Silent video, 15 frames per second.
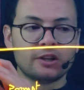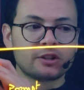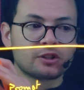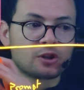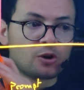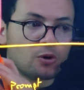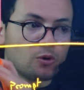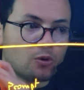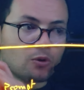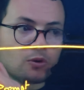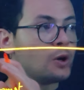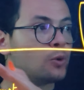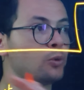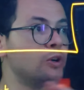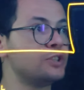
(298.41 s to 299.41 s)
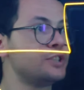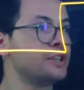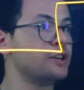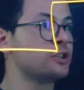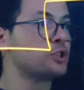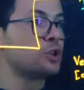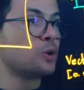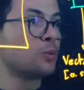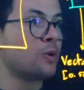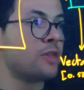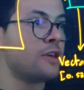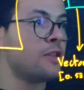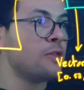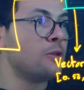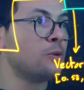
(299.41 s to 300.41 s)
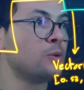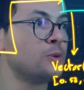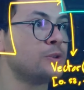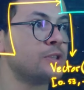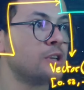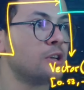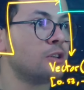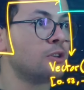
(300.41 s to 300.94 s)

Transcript: So will search within those